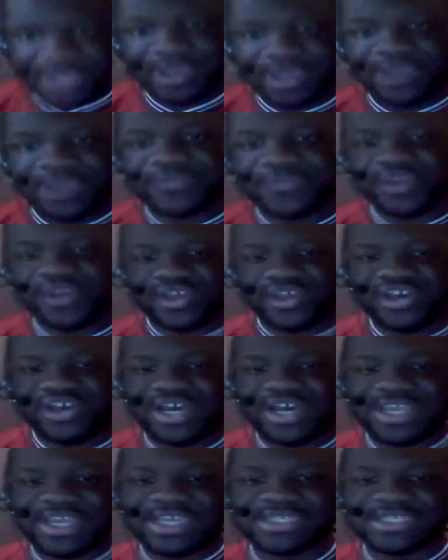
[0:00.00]
The
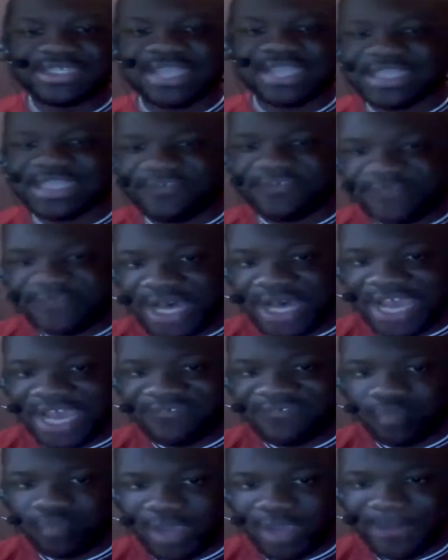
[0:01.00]
good is that the five
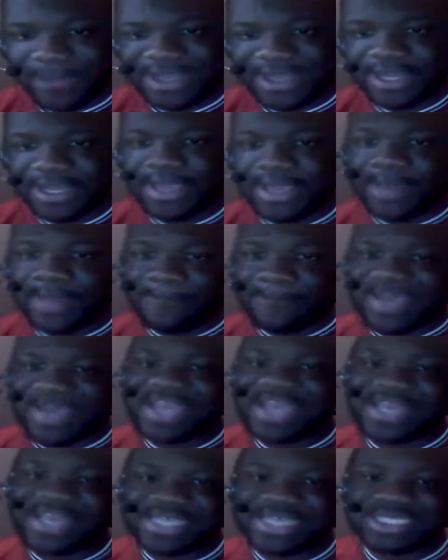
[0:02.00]
women made
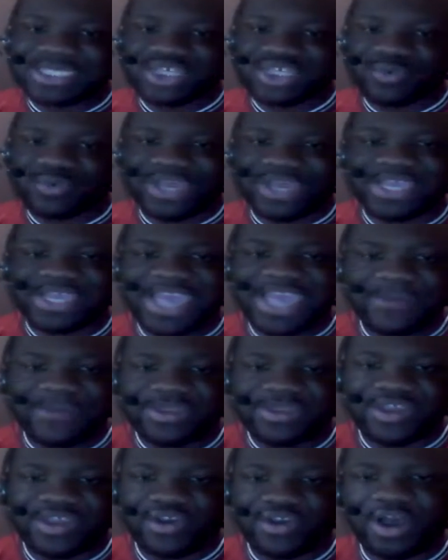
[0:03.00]
history and gave it
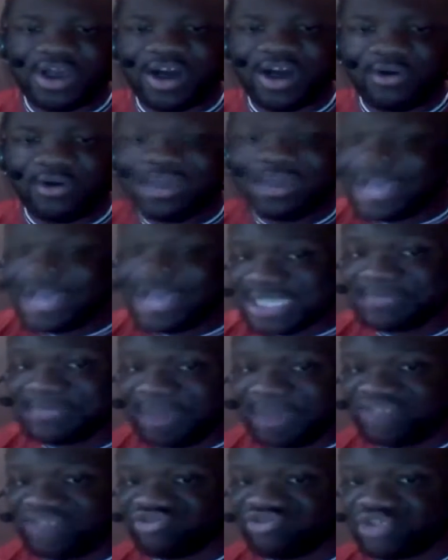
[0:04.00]
their all,
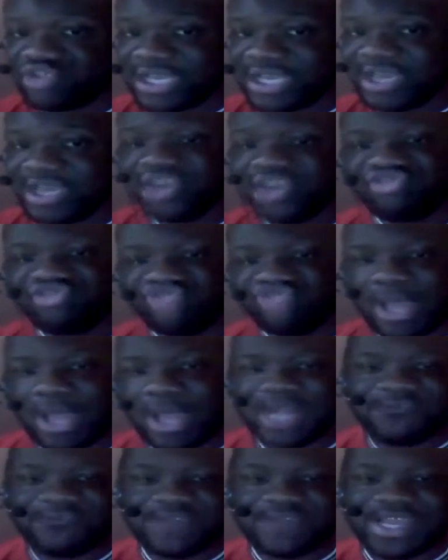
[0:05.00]
especially Charlotte
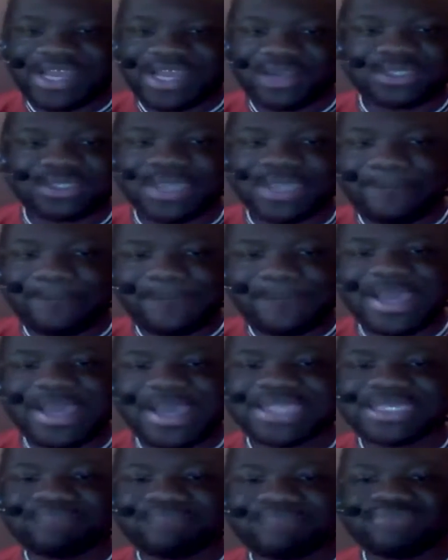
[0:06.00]
Flair's
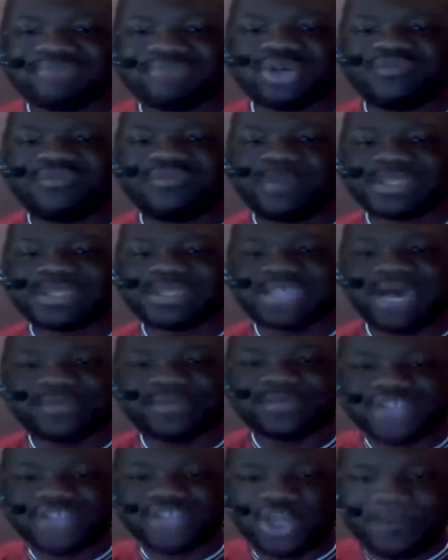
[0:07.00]
amazing move from the top
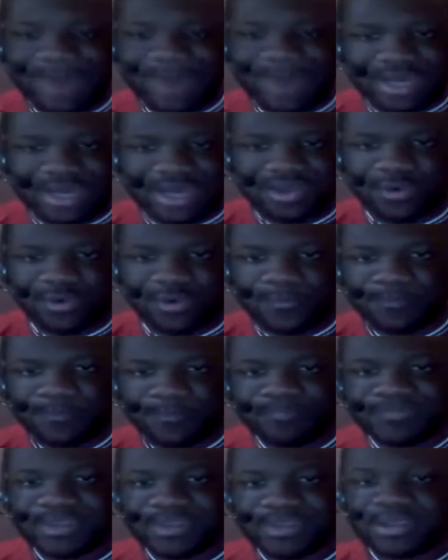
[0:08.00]
turnbuckle.
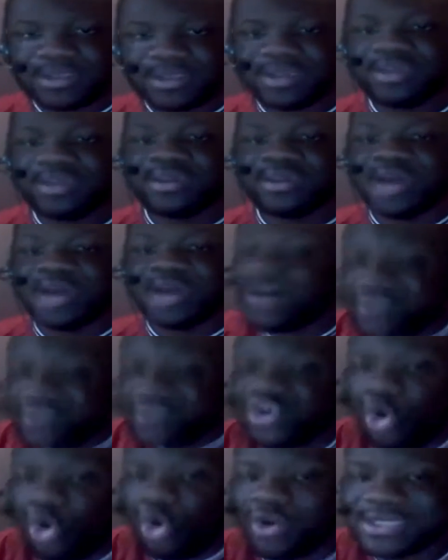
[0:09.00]
Of
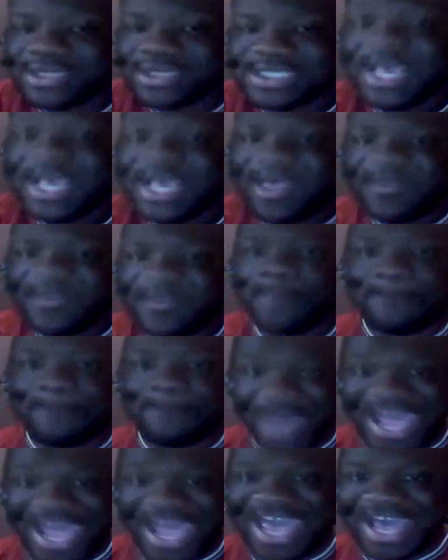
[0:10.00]
course, the
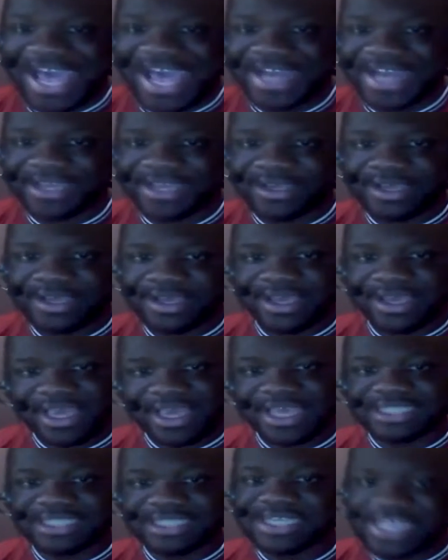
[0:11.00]
bad
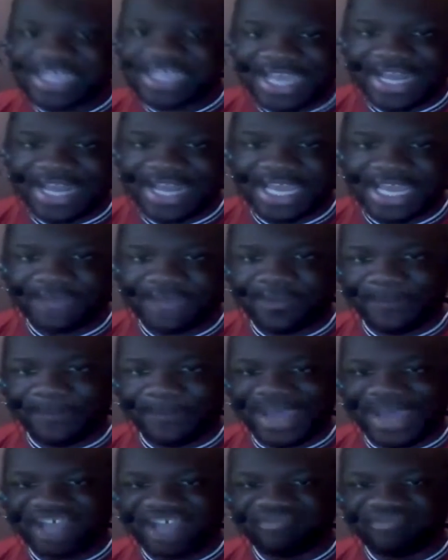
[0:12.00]
is the ending of the match,